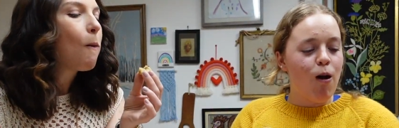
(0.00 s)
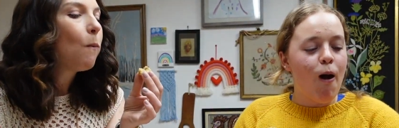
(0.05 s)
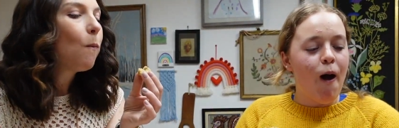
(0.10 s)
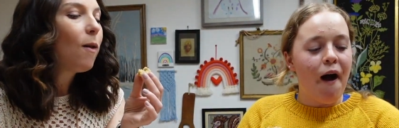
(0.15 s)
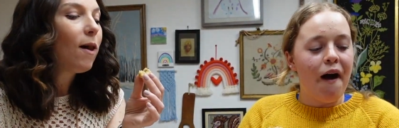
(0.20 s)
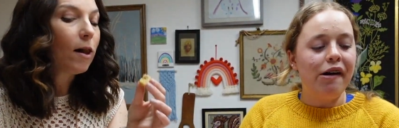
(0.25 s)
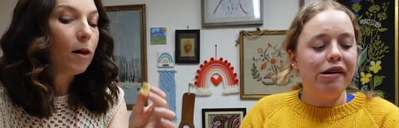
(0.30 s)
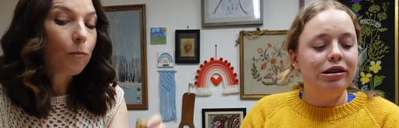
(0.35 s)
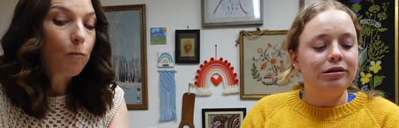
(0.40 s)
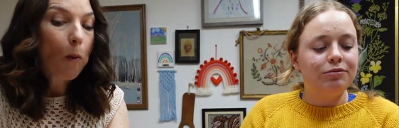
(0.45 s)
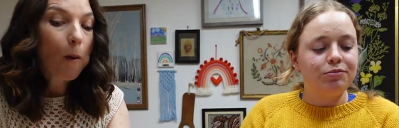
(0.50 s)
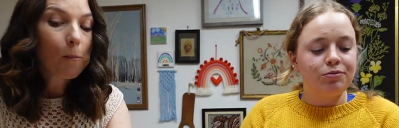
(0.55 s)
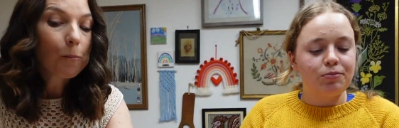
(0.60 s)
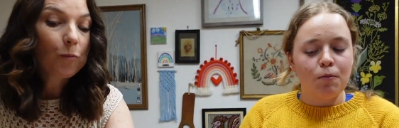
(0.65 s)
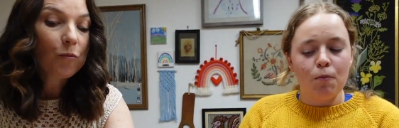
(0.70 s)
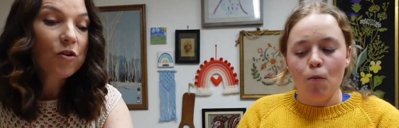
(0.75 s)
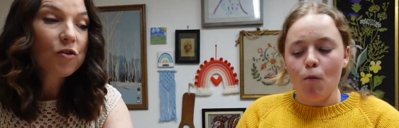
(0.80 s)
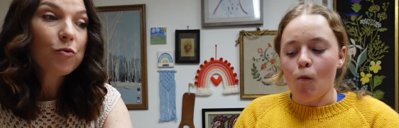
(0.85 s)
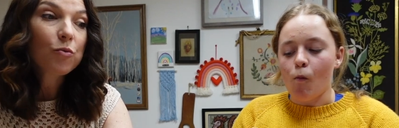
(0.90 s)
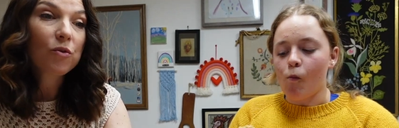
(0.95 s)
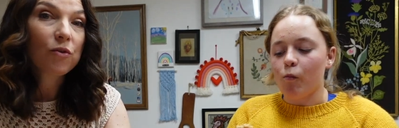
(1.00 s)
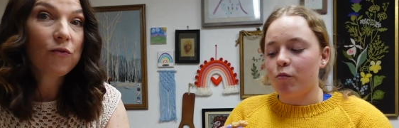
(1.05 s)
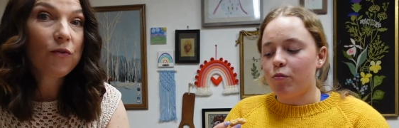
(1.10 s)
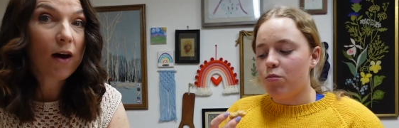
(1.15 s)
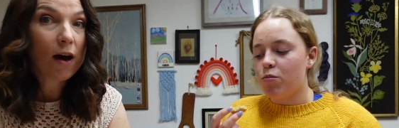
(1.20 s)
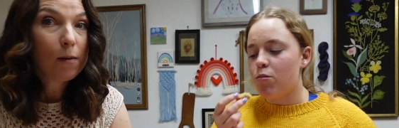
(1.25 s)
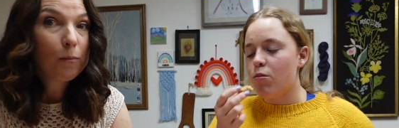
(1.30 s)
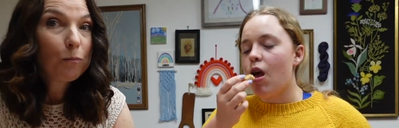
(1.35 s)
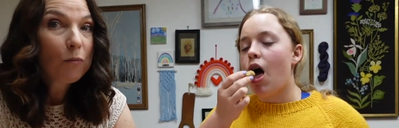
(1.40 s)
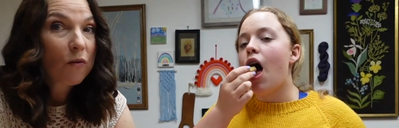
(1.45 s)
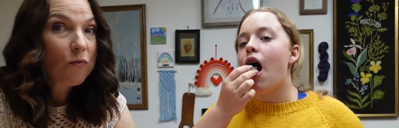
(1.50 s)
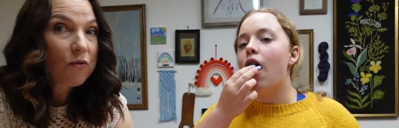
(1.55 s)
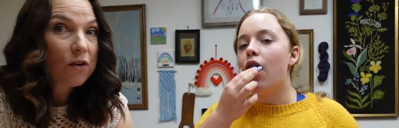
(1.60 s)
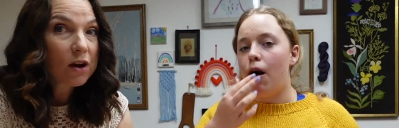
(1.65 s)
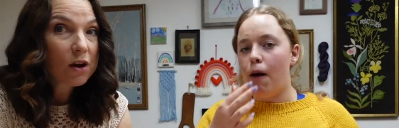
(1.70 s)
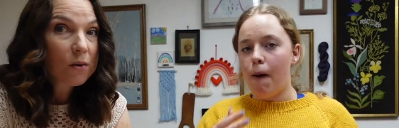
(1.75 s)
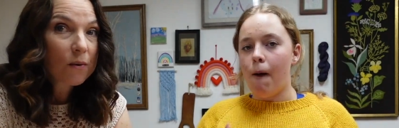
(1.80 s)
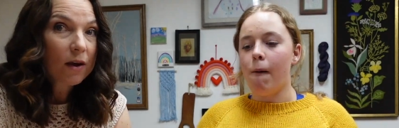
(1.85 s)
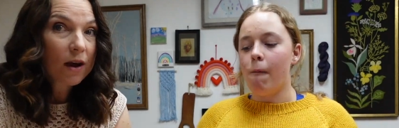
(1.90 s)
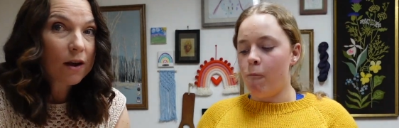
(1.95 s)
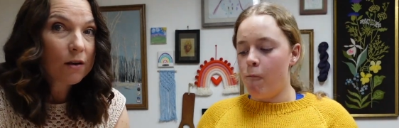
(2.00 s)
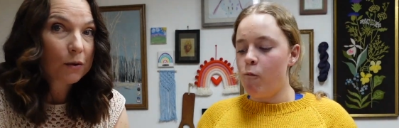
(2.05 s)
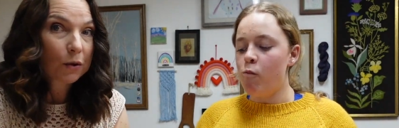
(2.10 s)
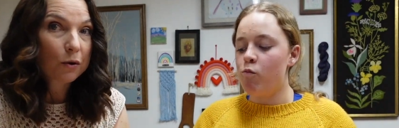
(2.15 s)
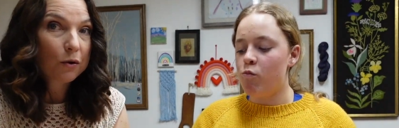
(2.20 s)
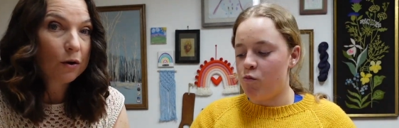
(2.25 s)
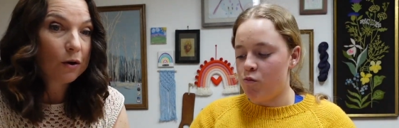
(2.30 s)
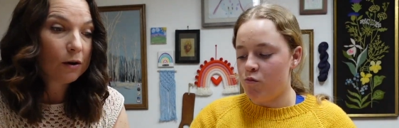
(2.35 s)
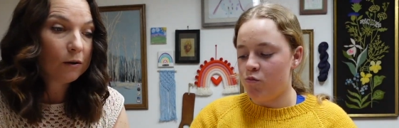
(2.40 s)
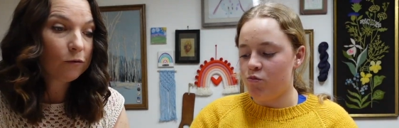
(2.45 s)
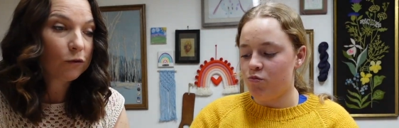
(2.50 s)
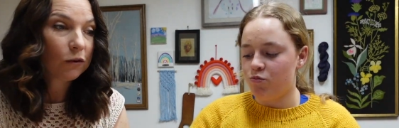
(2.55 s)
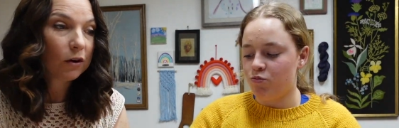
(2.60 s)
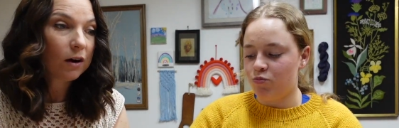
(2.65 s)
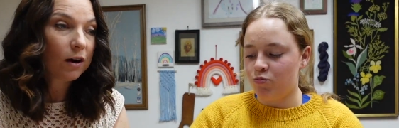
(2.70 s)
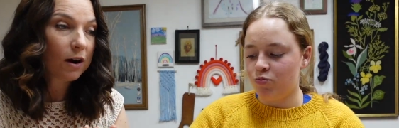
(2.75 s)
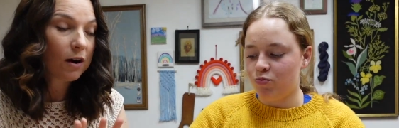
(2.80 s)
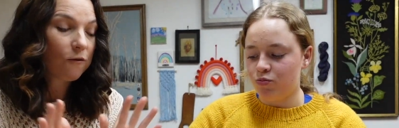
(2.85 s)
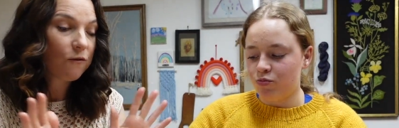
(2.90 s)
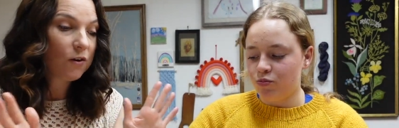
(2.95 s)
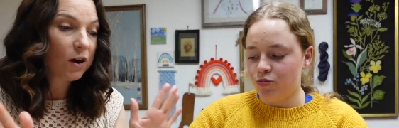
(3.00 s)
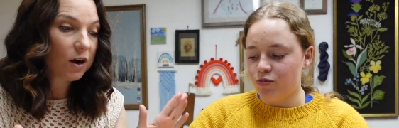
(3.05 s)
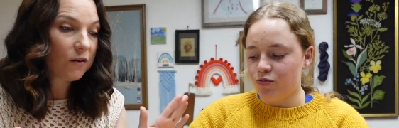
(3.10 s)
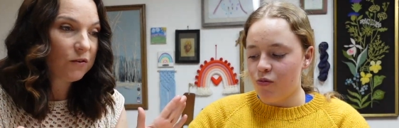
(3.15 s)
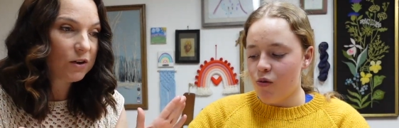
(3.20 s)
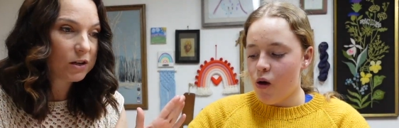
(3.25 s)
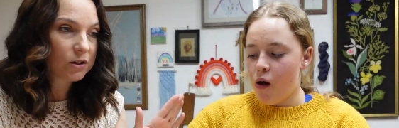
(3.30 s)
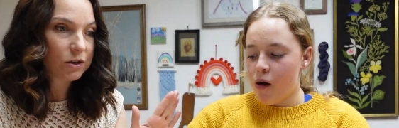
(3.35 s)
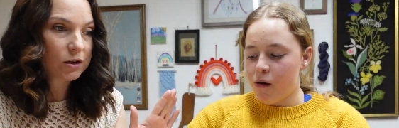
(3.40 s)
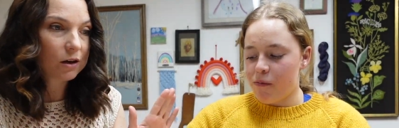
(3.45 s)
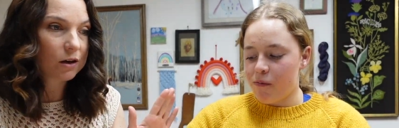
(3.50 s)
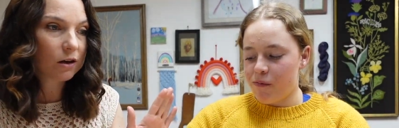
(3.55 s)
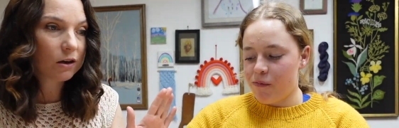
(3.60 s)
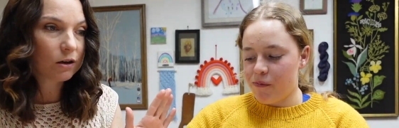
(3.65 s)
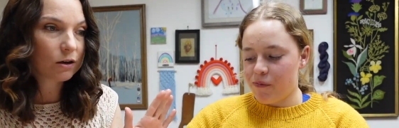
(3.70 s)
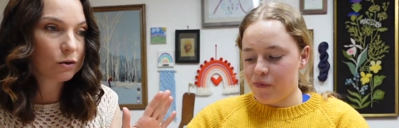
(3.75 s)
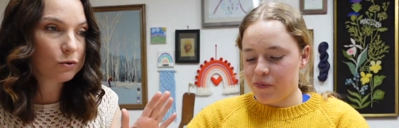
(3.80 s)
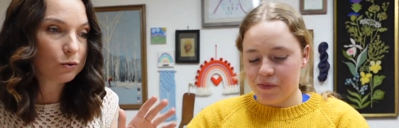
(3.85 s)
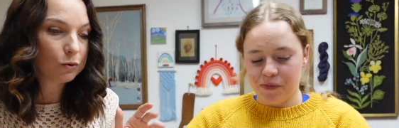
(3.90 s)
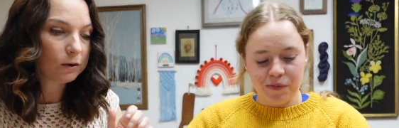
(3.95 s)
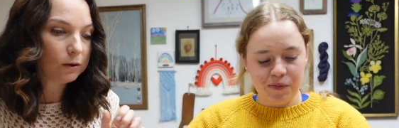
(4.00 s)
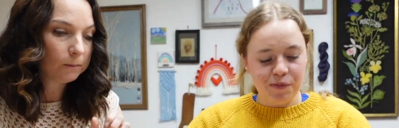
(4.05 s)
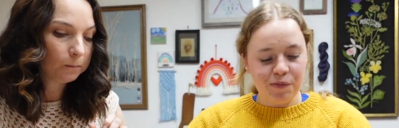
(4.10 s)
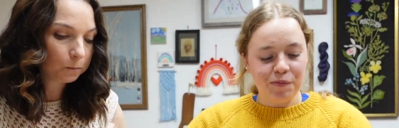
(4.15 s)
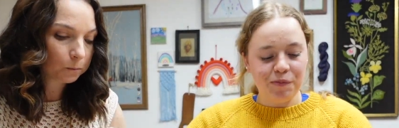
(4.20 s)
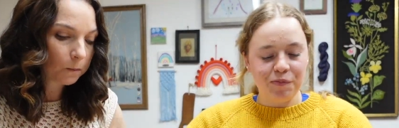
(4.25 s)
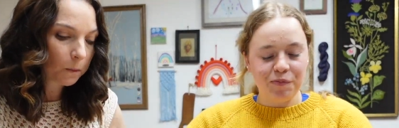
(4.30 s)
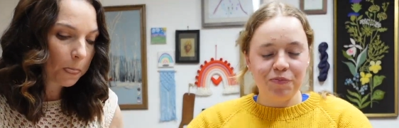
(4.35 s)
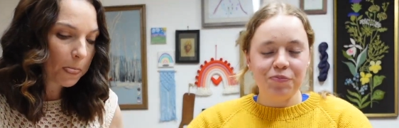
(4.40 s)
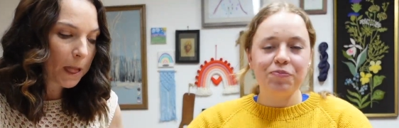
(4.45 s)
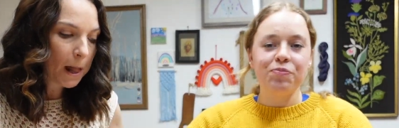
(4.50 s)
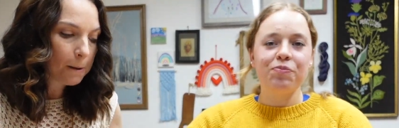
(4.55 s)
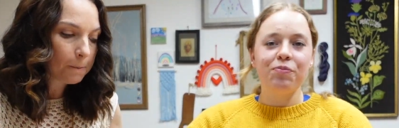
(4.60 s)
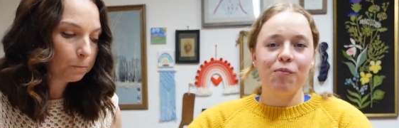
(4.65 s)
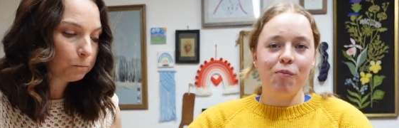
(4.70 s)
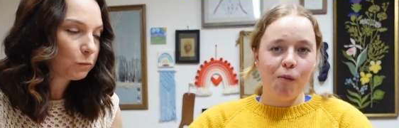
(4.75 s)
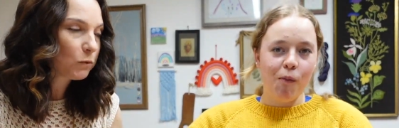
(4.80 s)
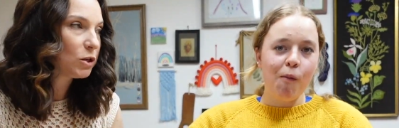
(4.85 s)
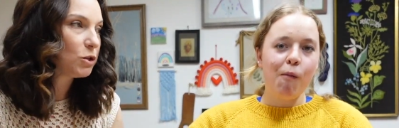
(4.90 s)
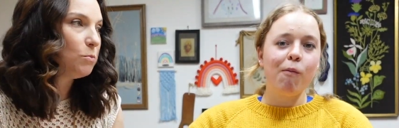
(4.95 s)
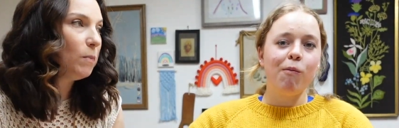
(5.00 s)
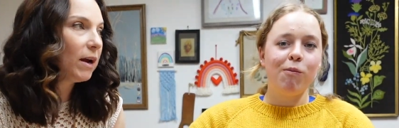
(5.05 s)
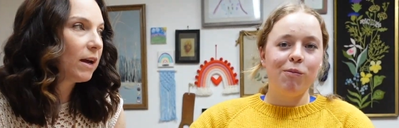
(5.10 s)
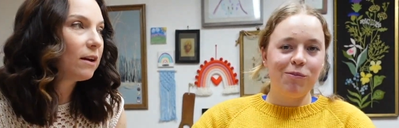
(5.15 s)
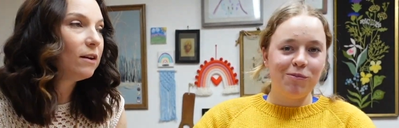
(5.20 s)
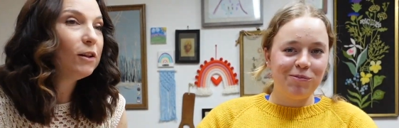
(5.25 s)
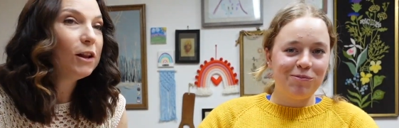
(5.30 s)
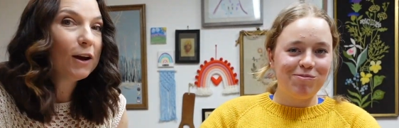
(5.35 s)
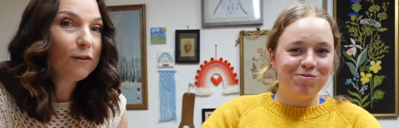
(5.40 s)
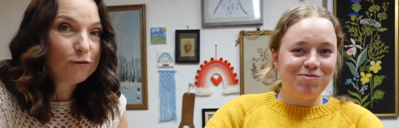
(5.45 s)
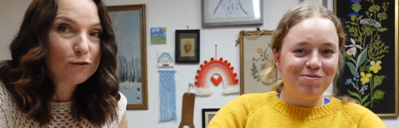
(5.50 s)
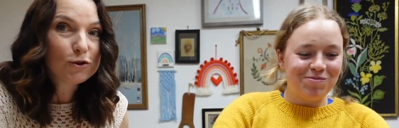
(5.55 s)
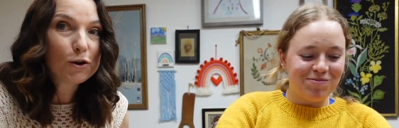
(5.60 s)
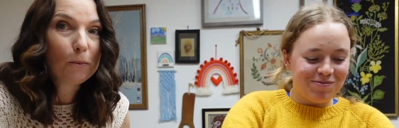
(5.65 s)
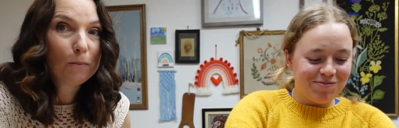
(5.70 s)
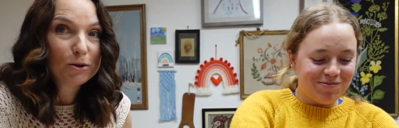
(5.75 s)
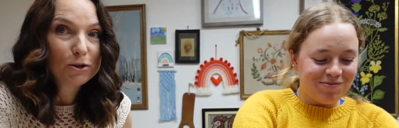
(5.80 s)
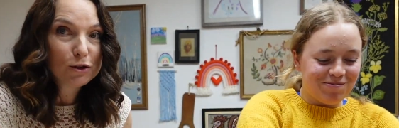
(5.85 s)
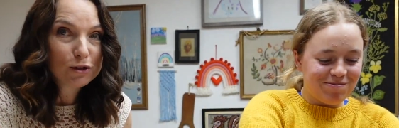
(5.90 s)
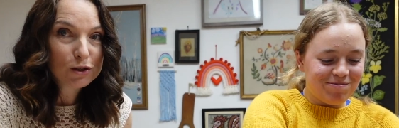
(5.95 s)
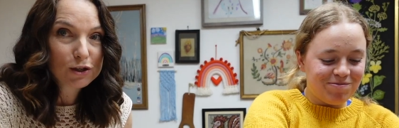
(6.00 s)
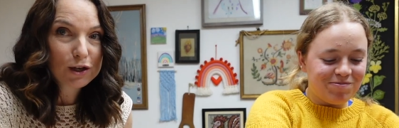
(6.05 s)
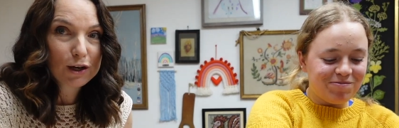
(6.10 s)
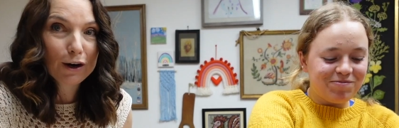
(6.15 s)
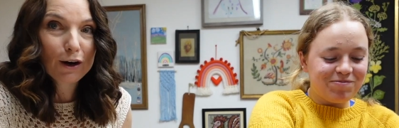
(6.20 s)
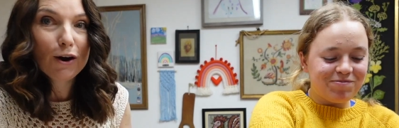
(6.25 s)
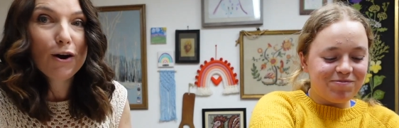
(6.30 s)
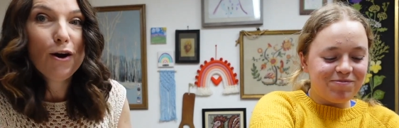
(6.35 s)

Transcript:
Speaker 1: well, this was fun, and thank you again, Nicole, for our very fancy cutting tool. It's making life so much easier.